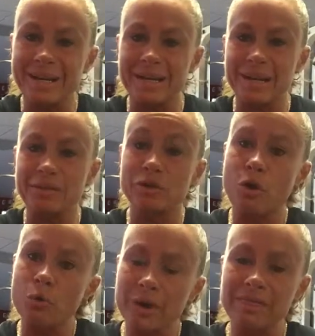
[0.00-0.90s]
and
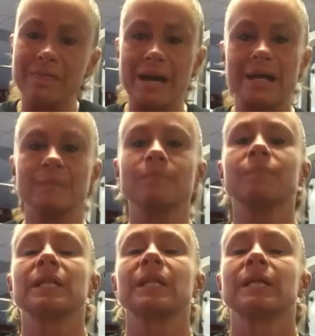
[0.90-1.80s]
go with that,
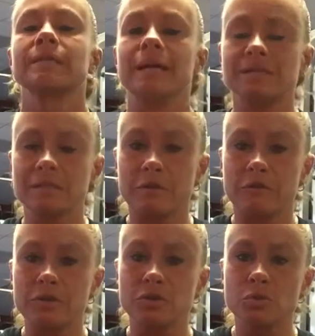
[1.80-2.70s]
that's a
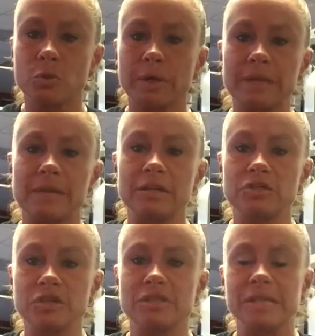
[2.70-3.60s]
different story than
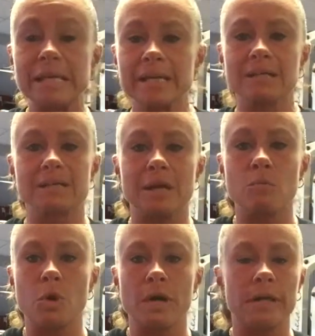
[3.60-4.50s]
just seeing
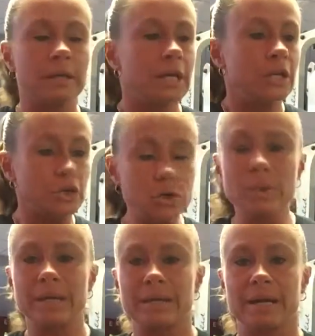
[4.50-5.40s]
someone
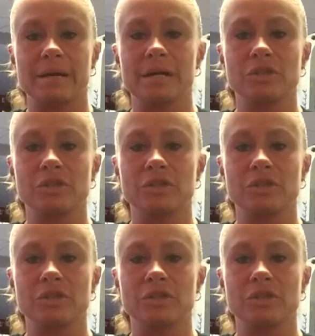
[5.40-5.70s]
doing that kind of